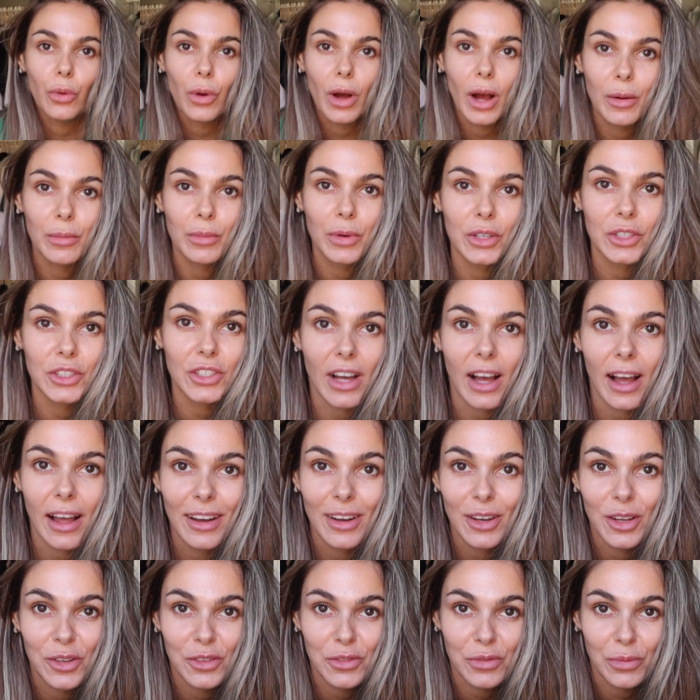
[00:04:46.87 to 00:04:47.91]
how much I
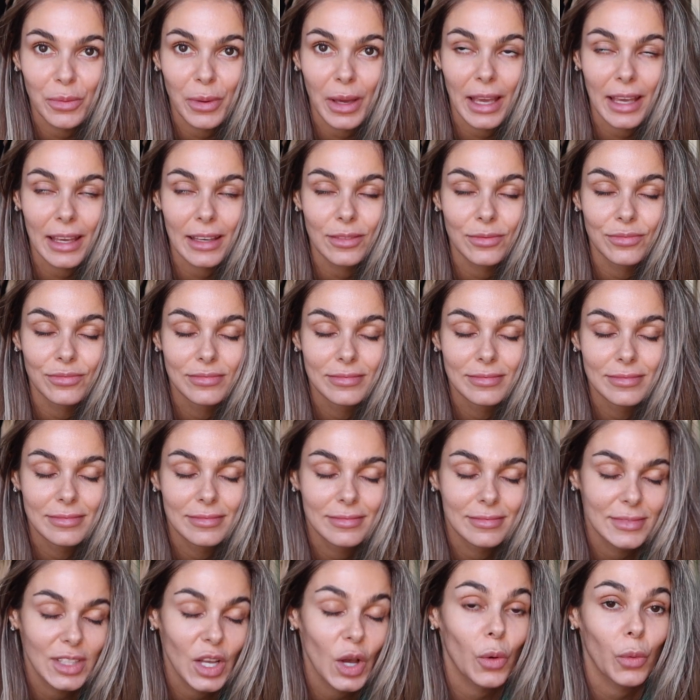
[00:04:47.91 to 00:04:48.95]
love me
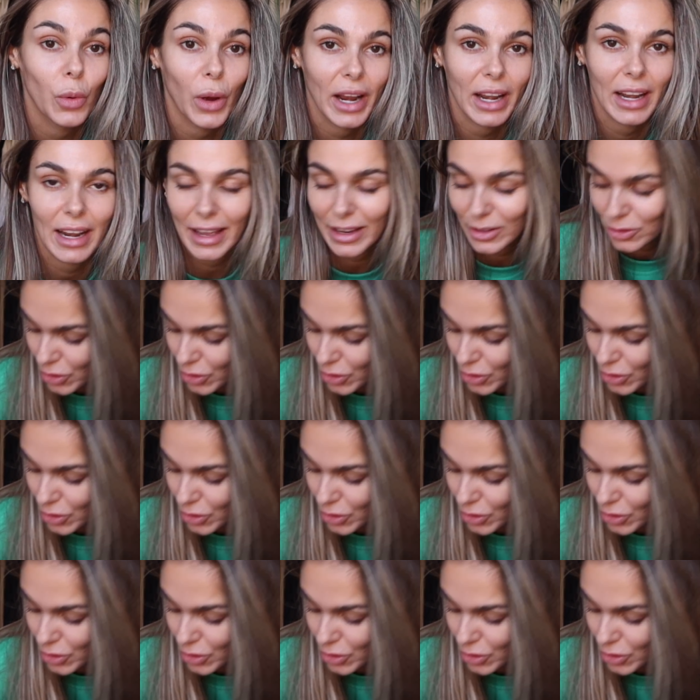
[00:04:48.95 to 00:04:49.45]
a wide leg